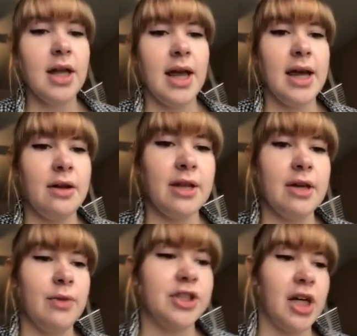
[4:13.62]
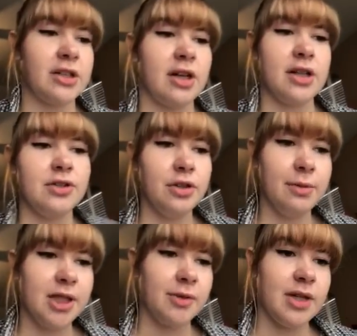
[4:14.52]
And then we checked all the
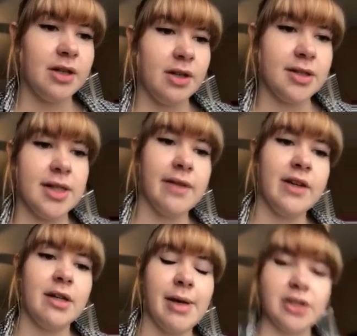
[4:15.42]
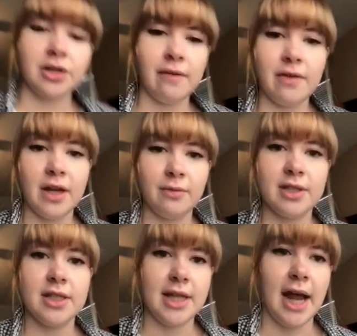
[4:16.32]
tubings with the nurse leaving to make sure everything
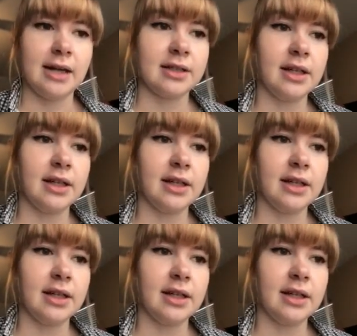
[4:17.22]
was intact.